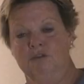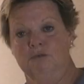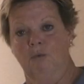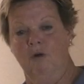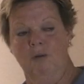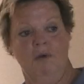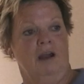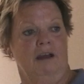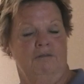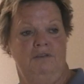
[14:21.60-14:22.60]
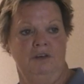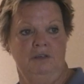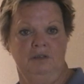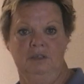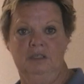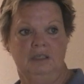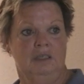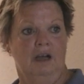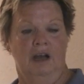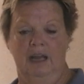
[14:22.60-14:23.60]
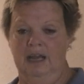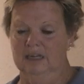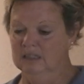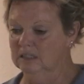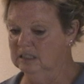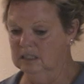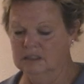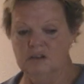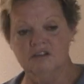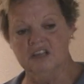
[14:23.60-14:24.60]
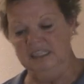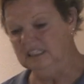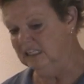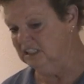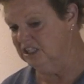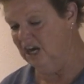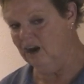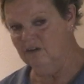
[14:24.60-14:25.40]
warm, I got food, I had clean clothes, I could take a shower.